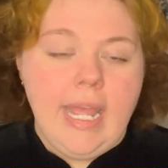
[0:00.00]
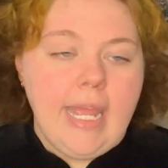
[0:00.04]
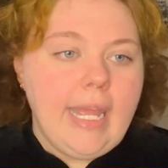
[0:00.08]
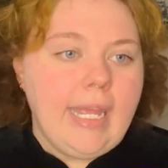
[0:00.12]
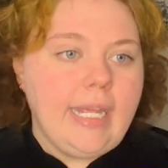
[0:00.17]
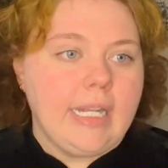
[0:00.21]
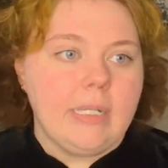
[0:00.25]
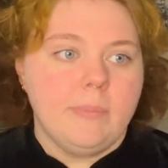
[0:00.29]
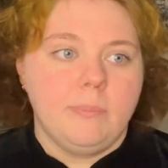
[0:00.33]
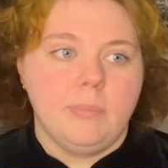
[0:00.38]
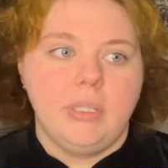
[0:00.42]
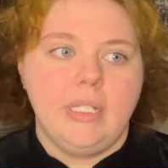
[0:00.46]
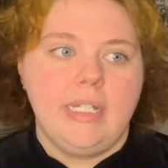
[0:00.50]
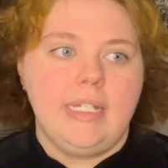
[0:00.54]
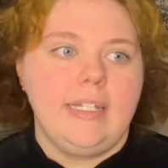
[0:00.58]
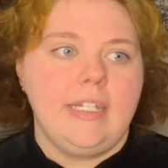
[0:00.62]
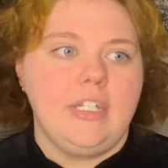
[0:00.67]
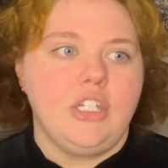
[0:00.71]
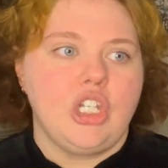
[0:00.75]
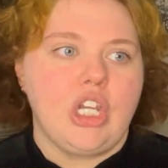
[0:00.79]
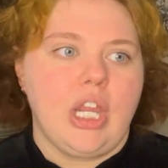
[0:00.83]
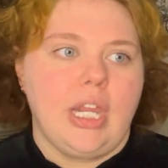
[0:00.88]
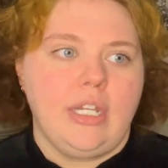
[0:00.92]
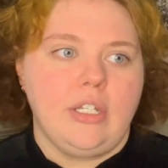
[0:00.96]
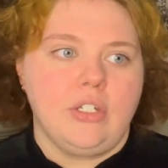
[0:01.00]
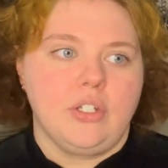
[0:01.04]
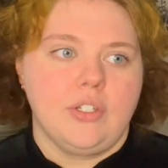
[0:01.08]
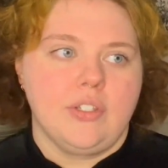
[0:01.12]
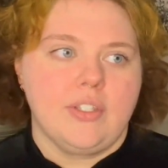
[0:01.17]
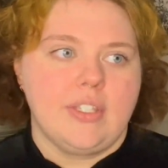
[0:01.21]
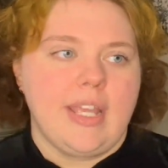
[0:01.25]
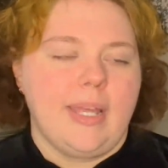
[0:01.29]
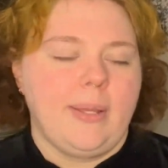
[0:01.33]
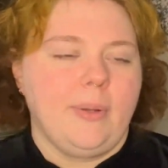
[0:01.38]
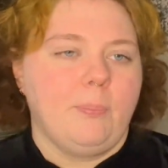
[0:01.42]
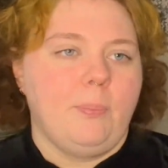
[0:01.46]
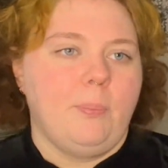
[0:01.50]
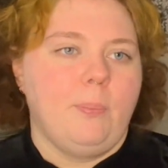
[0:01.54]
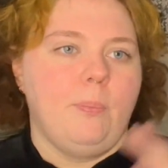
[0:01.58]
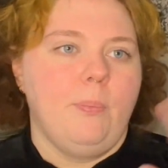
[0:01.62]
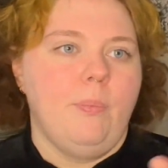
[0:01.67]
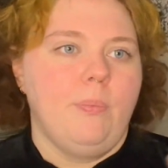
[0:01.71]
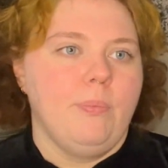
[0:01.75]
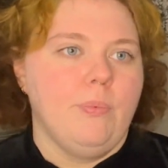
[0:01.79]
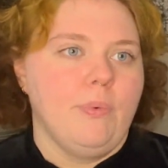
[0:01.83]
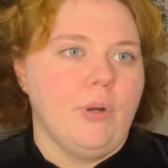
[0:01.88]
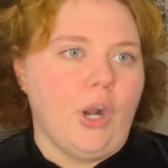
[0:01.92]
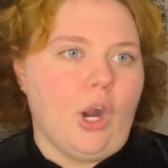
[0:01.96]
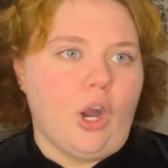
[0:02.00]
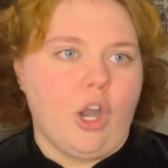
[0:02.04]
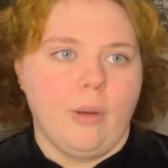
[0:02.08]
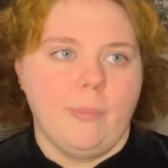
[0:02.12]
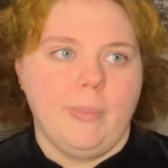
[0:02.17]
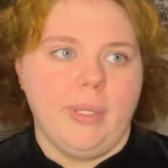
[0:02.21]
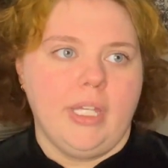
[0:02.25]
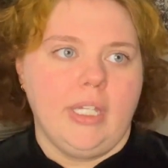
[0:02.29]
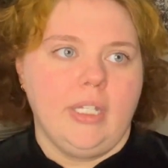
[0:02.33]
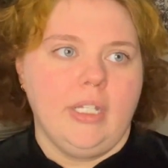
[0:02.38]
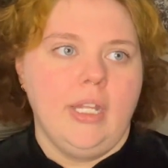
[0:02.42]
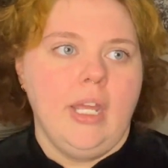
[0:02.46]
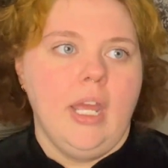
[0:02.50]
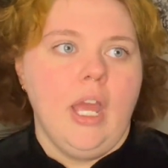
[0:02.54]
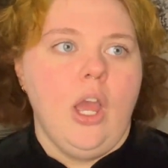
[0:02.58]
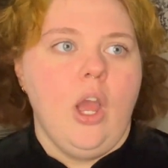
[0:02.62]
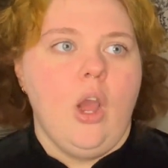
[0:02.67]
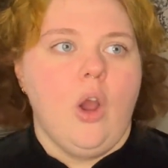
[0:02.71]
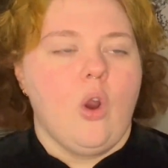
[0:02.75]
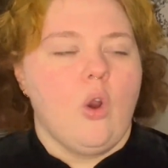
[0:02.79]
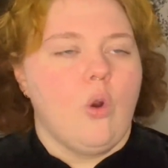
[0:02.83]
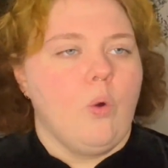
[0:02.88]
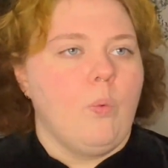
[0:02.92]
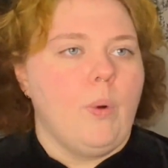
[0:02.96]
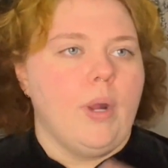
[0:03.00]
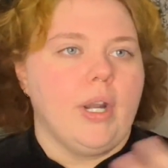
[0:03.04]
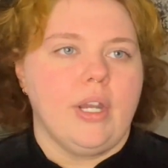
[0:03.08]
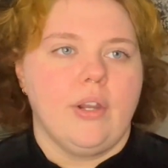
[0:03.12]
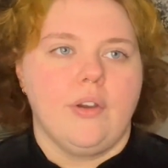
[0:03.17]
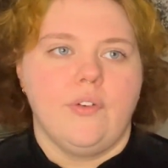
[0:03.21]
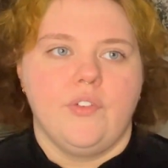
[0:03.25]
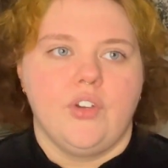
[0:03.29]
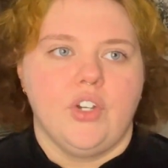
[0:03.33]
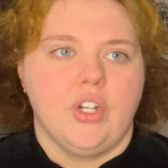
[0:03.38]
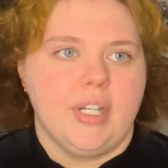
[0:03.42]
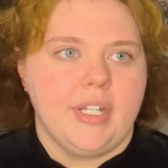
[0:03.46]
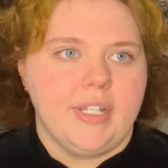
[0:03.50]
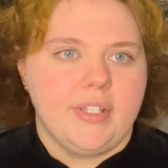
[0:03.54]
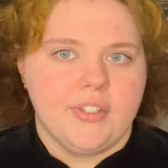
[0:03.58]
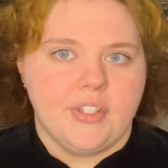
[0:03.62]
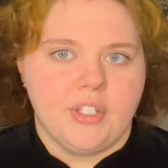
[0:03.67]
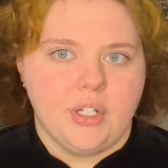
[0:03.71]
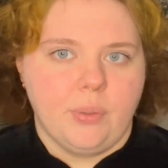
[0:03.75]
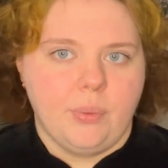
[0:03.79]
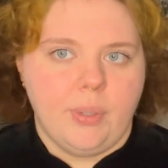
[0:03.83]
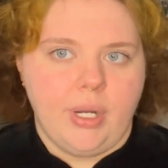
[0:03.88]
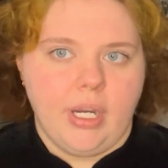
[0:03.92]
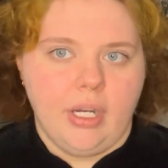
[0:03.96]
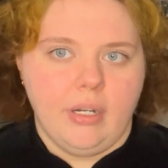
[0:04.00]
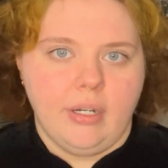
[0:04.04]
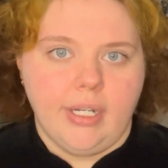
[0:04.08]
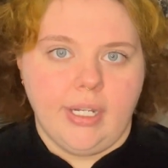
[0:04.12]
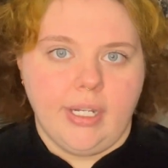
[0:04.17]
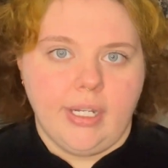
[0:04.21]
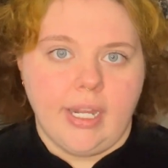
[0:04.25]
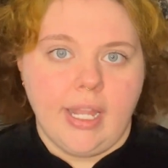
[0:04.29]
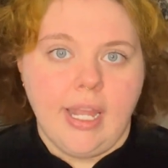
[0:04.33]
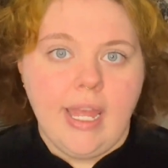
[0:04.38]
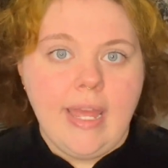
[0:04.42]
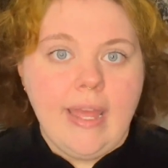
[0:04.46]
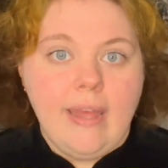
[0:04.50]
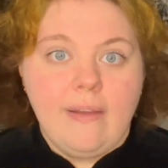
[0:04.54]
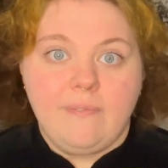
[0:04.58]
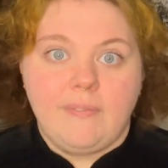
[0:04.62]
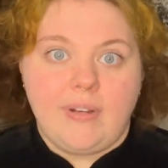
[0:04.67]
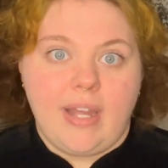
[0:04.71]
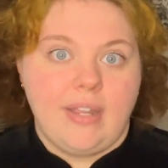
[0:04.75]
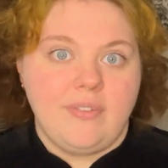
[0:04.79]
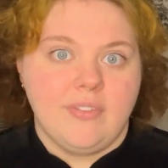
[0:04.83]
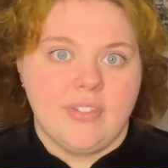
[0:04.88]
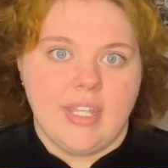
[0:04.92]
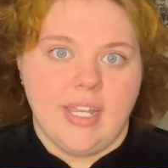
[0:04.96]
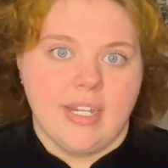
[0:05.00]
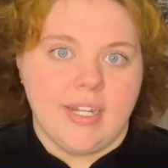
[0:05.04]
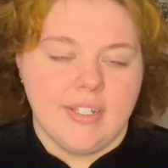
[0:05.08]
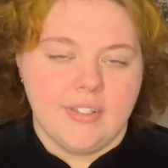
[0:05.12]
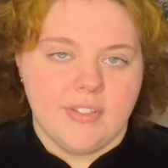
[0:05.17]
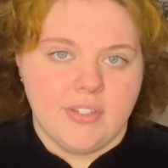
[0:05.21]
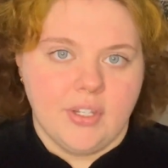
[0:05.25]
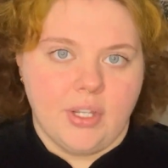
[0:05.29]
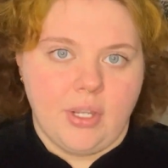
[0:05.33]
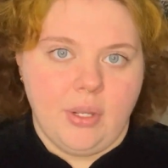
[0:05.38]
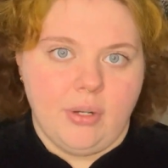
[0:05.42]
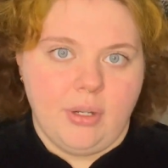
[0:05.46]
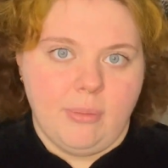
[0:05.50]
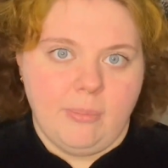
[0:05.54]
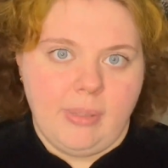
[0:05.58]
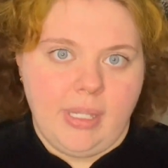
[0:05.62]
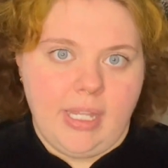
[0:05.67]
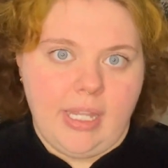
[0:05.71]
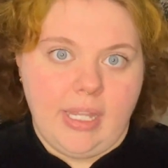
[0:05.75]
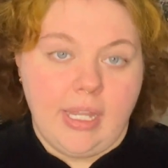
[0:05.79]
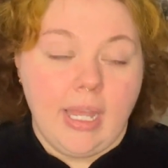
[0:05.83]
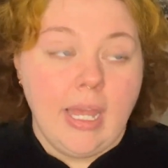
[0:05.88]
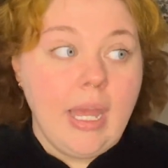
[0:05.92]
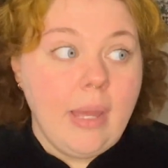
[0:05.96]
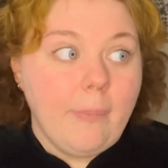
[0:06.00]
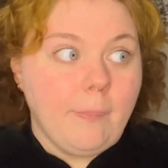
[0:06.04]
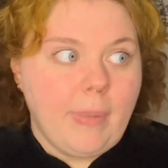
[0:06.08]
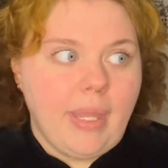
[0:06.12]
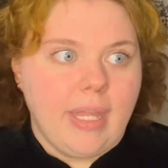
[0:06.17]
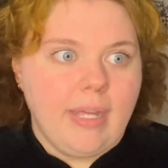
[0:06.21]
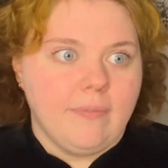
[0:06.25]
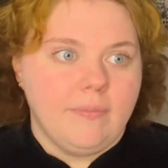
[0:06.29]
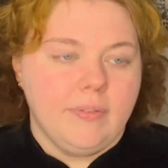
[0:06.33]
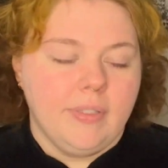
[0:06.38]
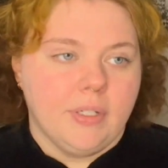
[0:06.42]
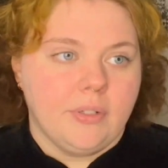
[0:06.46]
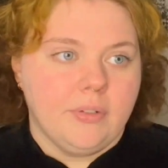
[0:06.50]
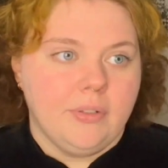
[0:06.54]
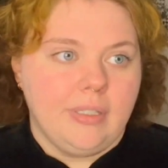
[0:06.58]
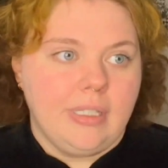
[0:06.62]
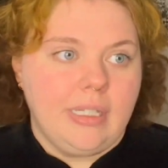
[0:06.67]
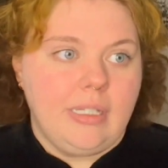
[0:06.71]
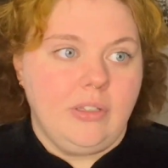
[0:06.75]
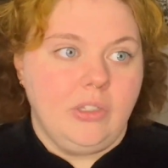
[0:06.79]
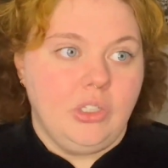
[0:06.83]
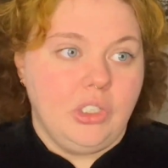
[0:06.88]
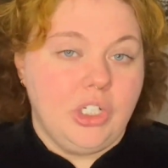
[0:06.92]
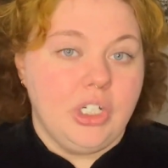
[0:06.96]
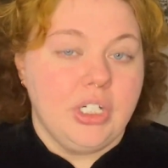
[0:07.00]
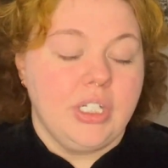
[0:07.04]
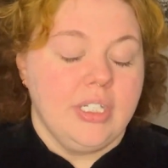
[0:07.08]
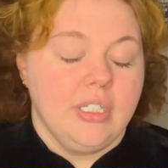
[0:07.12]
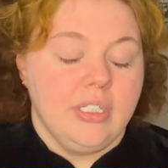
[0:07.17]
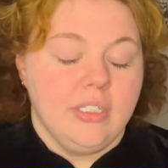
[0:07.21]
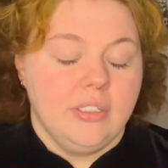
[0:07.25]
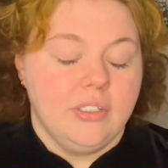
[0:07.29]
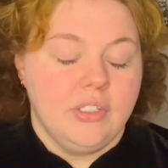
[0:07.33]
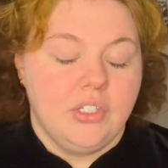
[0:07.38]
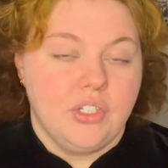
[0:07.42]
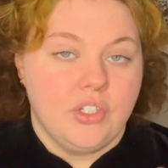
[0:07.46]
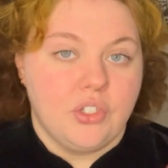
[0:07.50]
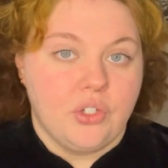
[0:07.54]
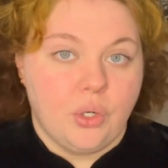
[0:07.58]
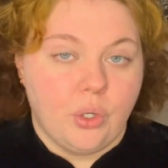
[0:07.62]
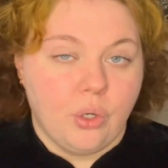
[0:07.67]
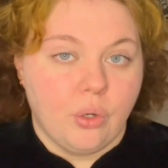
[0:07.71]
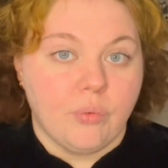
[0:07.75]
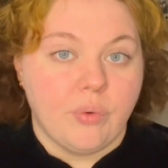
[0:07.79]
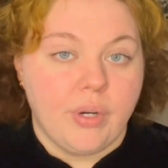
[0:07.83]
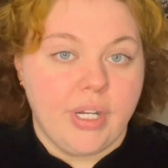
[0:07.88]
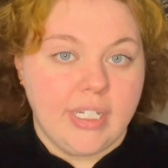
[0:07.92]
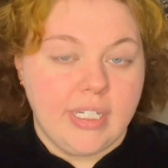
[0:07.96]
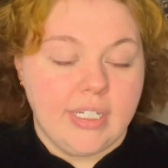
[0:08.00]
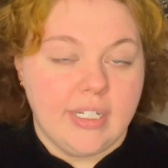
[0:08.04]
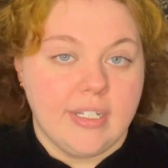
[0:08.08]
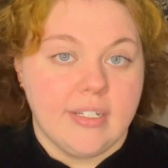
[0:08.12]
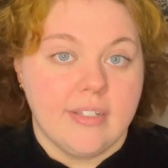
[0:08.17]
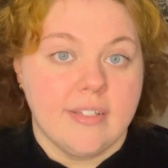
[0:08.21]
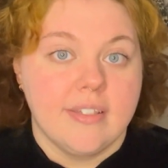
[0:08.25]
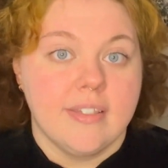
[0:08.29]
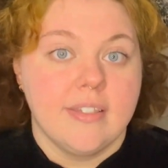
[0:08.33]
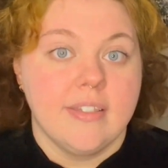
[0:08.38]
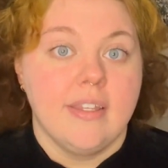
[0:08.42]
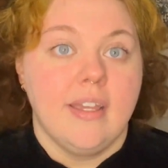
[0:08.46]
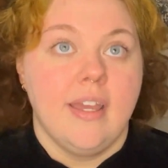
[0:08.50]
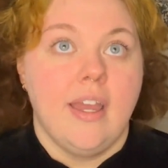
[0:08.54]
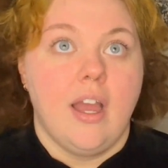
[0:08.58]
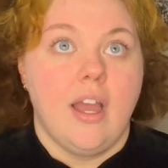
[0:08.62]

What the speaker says: It completely changes. That garment or whatever it is they're wearing 5 seconds ago to me may have literally looked just horrendous,